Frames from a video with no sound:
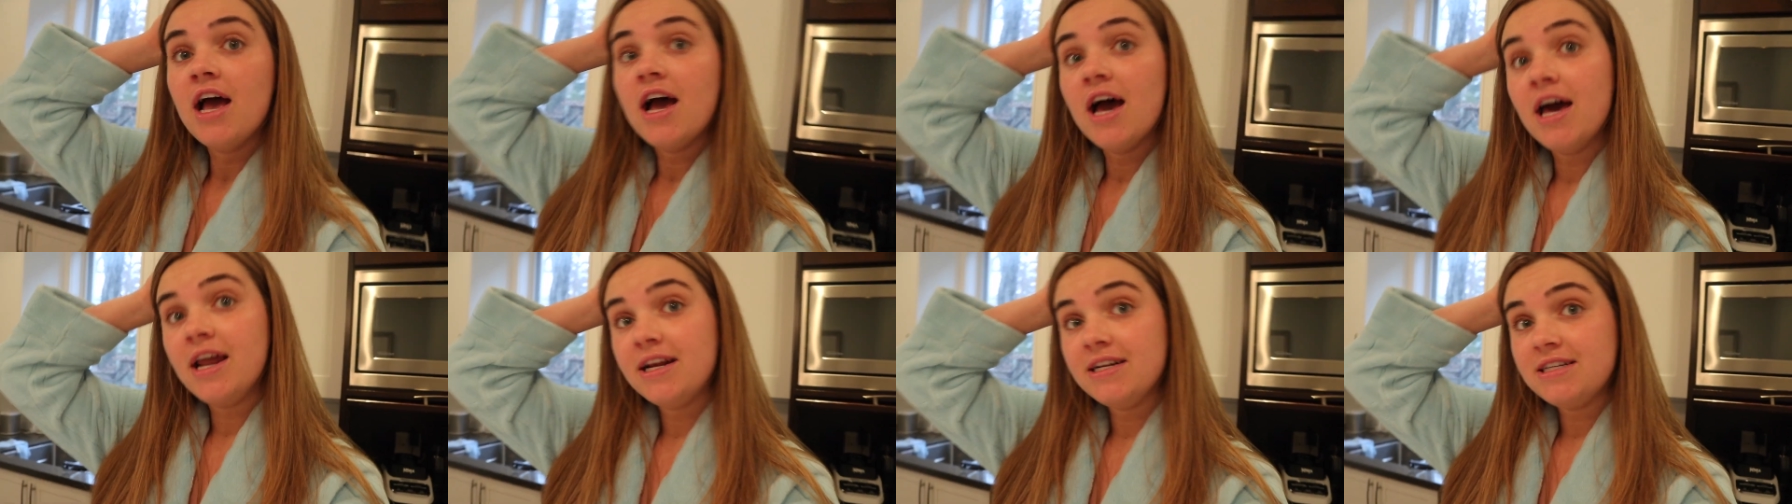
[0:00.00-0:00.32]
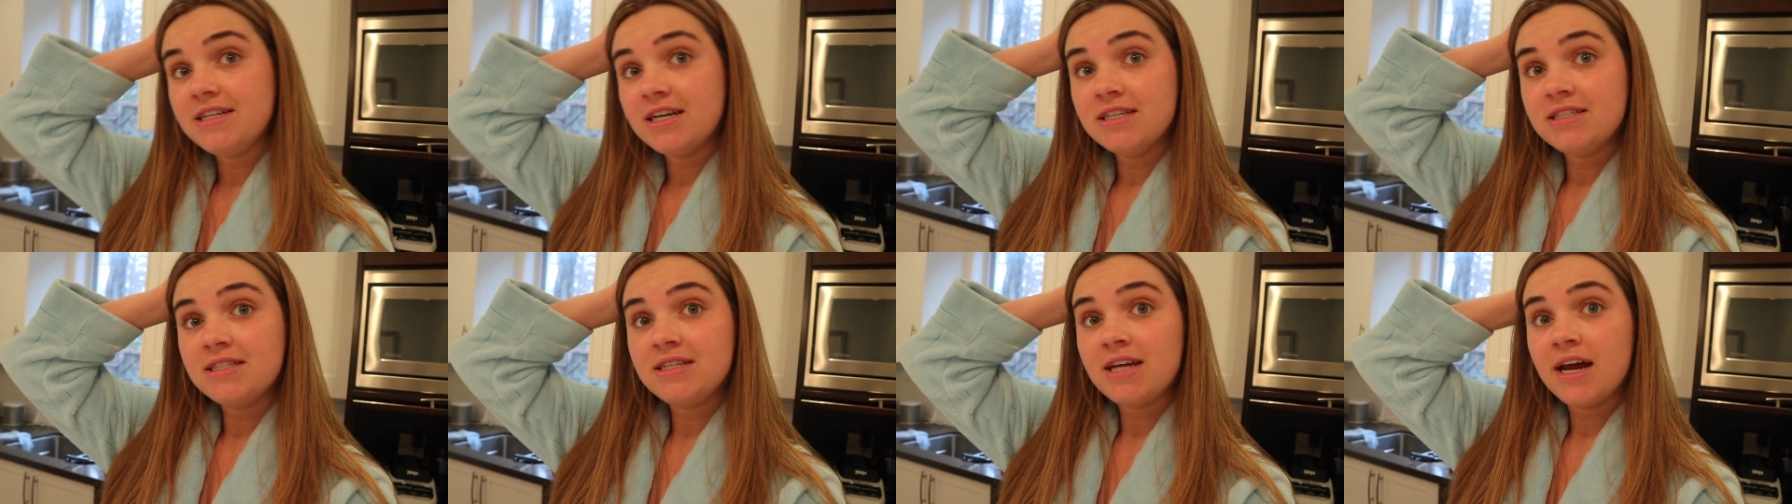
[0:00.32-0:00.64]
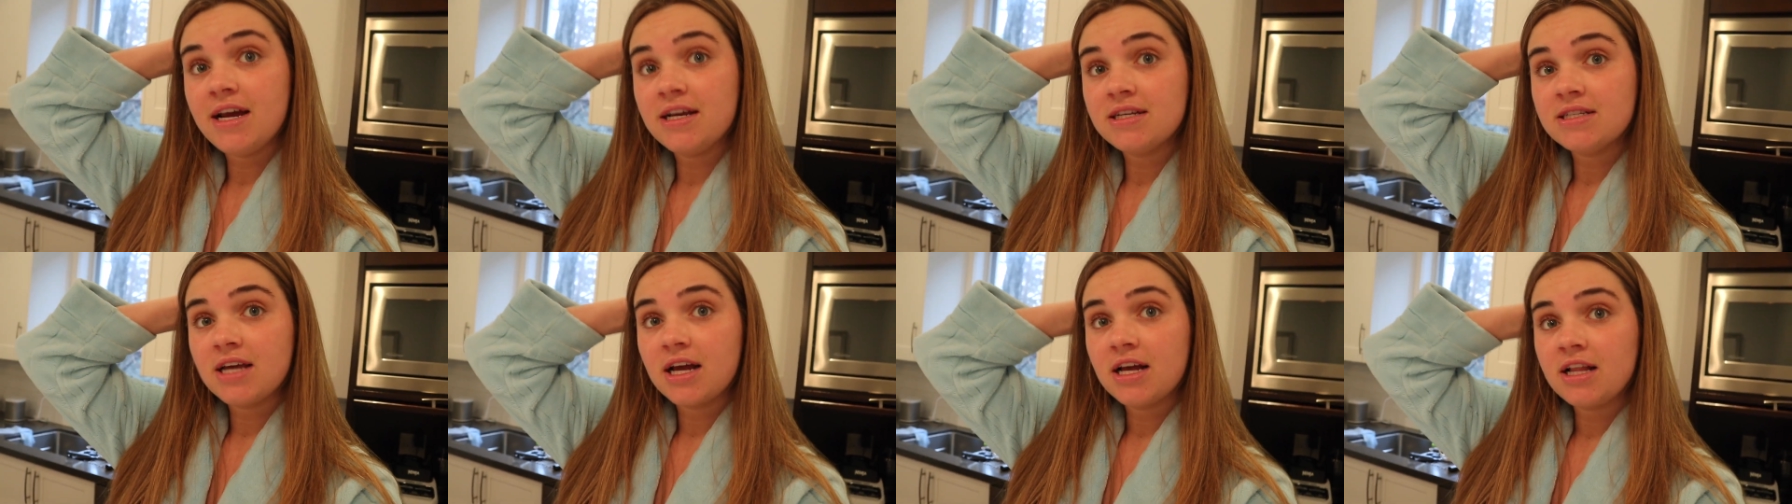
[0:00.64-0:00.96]
and it does
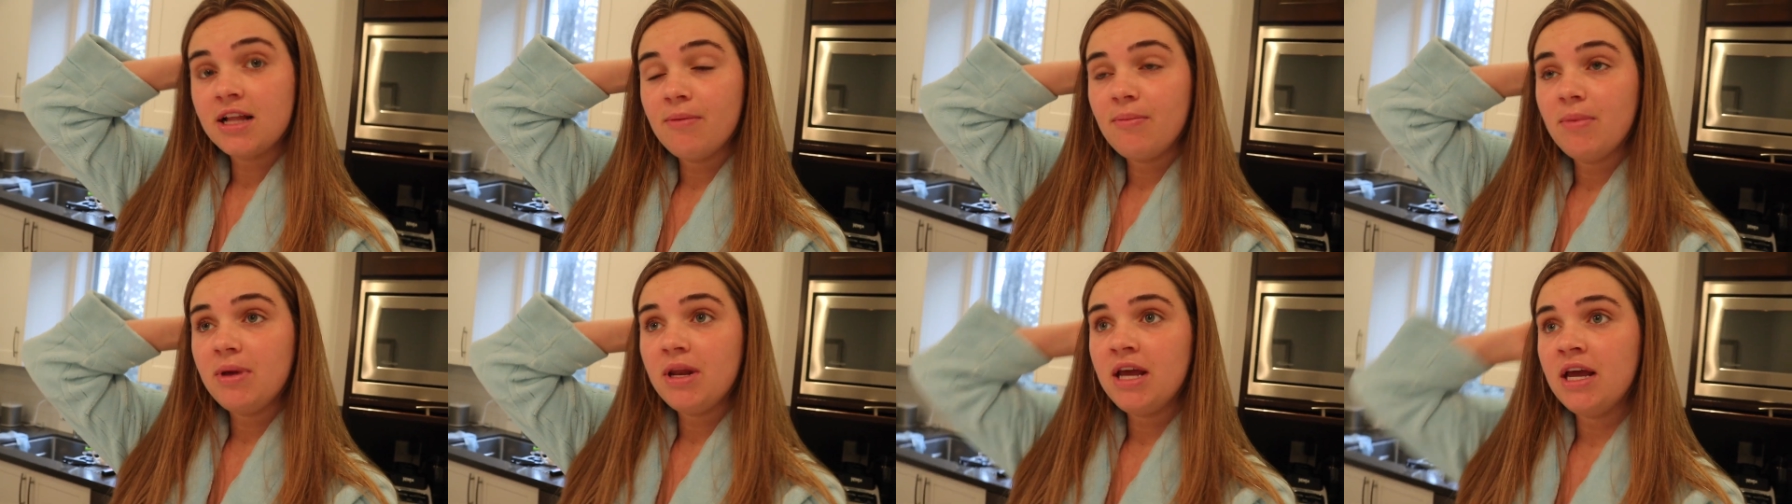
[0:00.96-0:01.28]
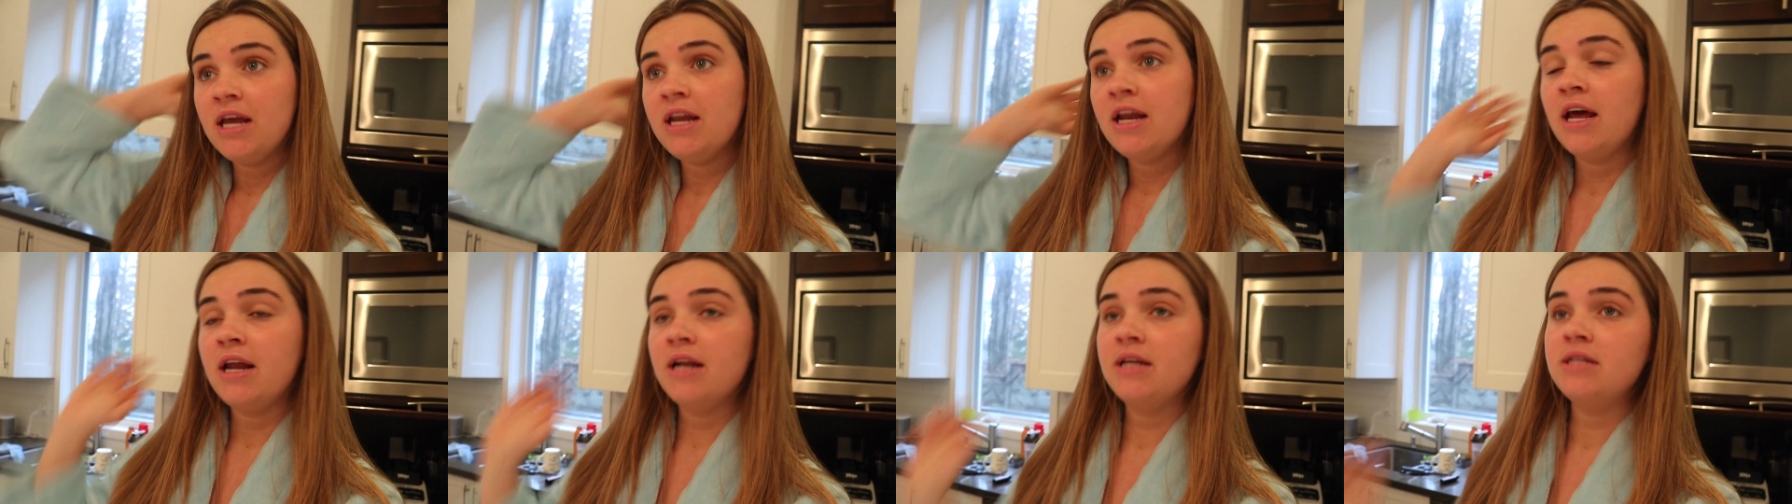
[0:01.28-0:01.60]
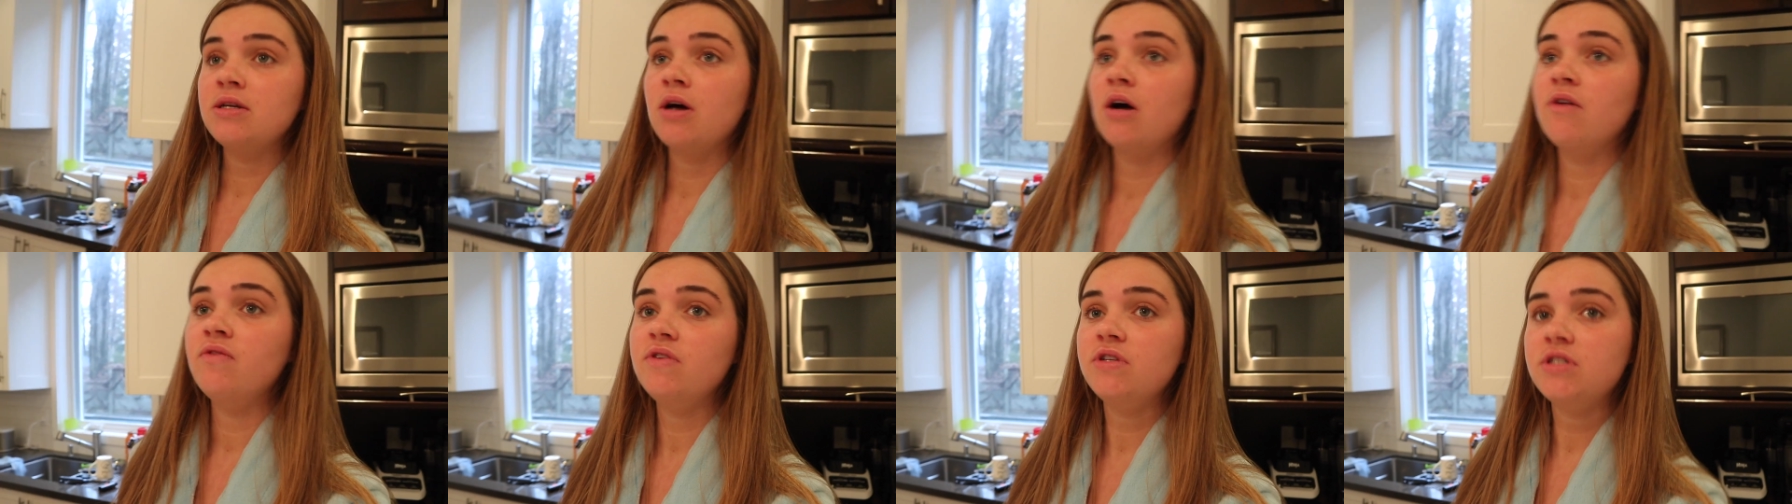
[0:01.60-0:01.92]
taste like lemonade and
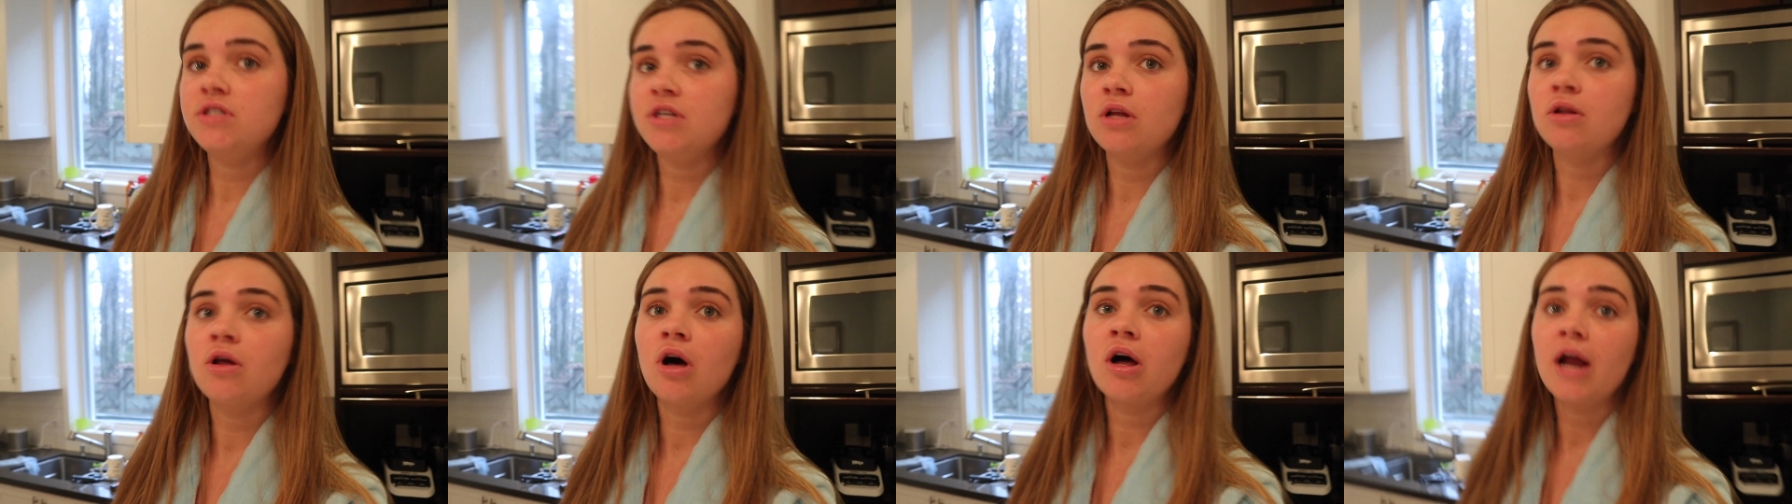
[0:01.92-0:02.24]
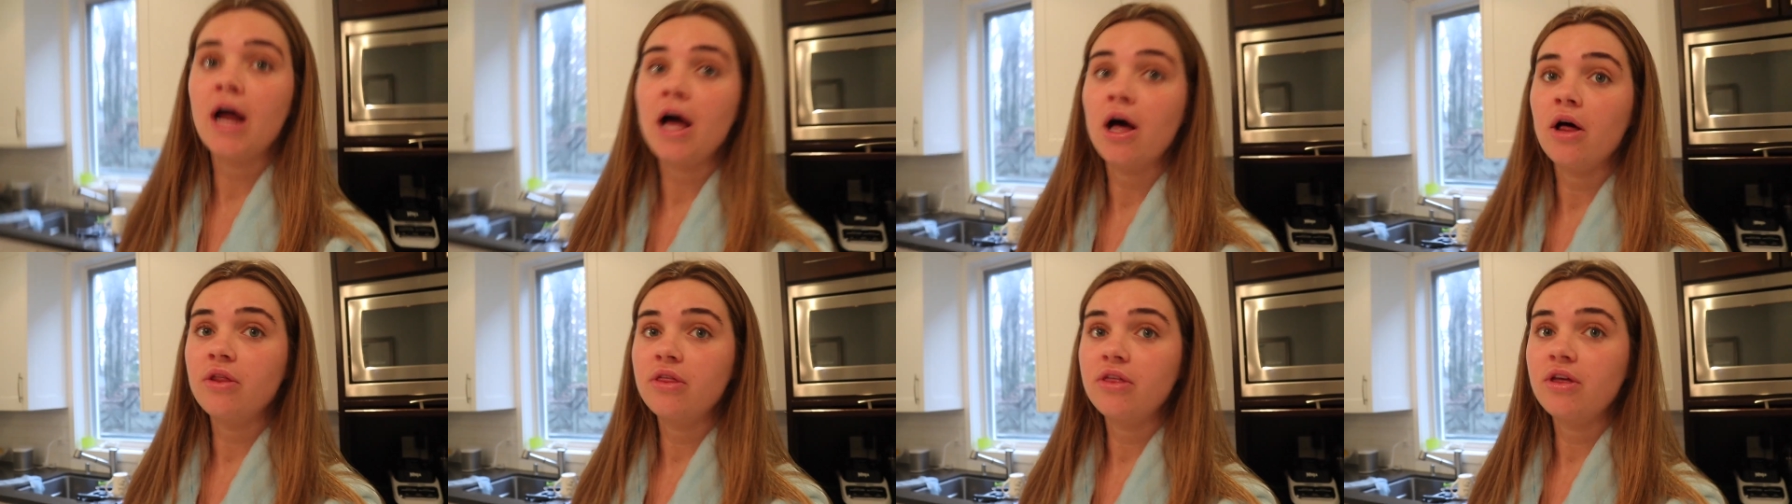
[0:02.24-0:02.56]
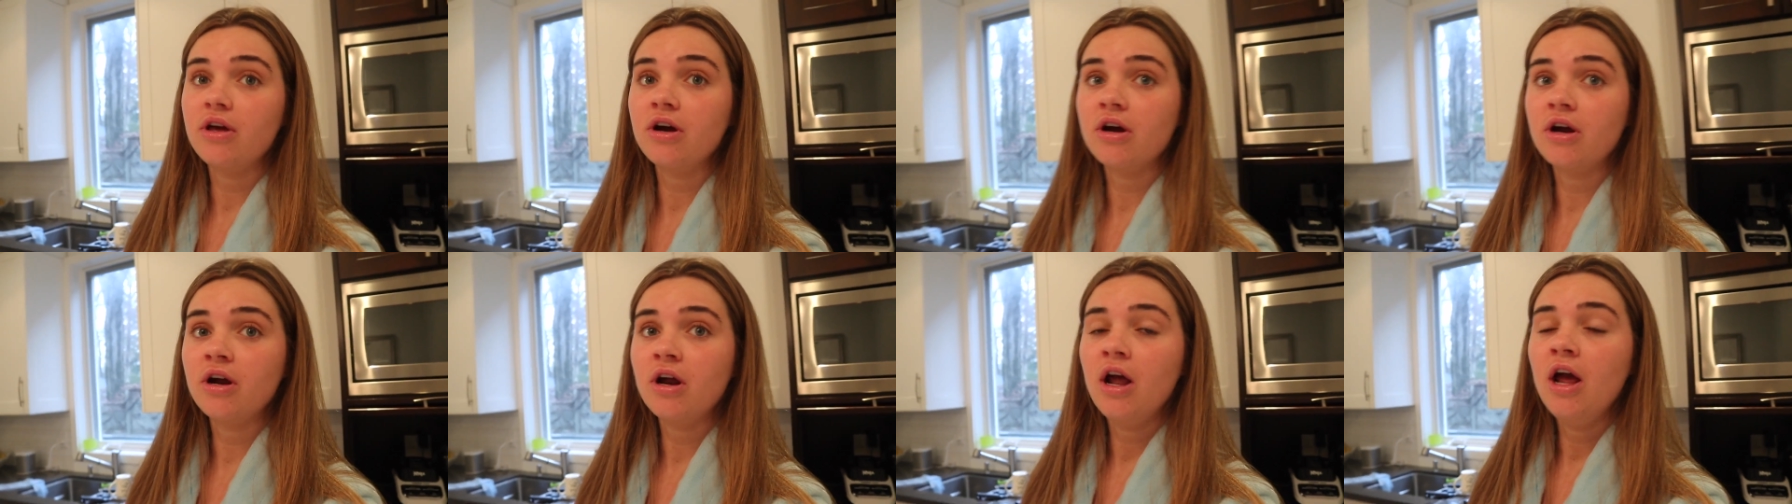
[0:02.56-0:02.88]
it's obviously a lot
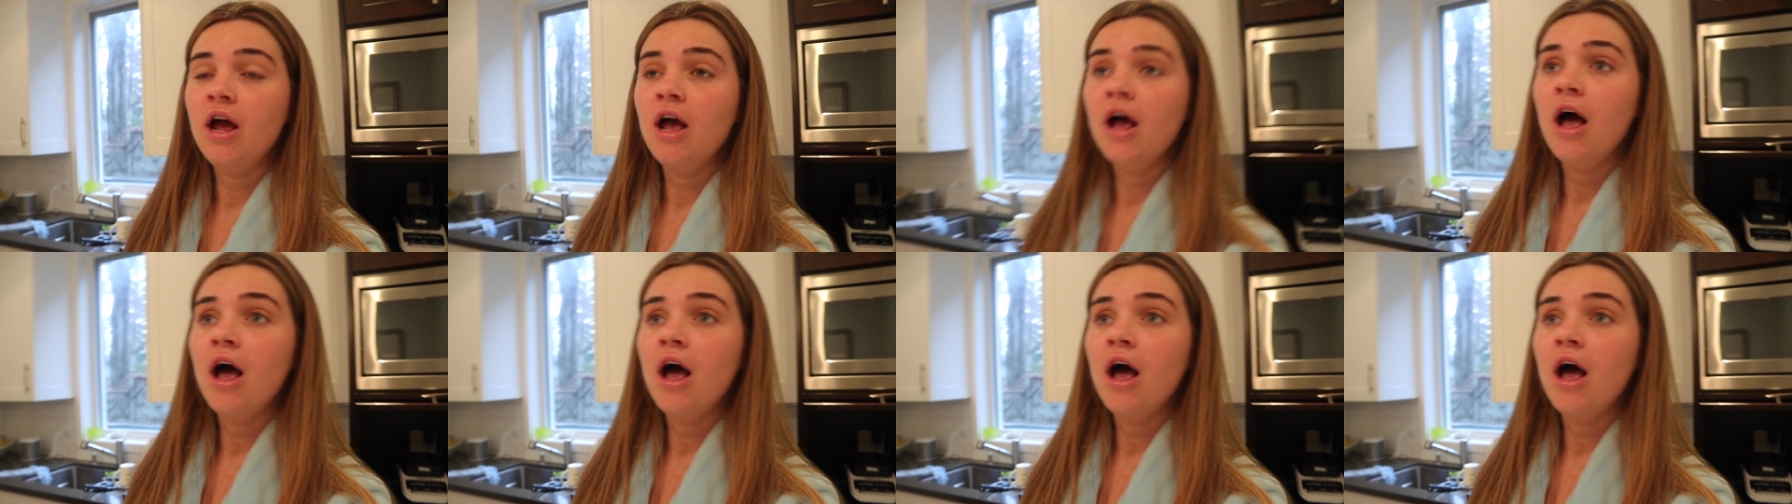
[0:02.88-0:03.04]
healthier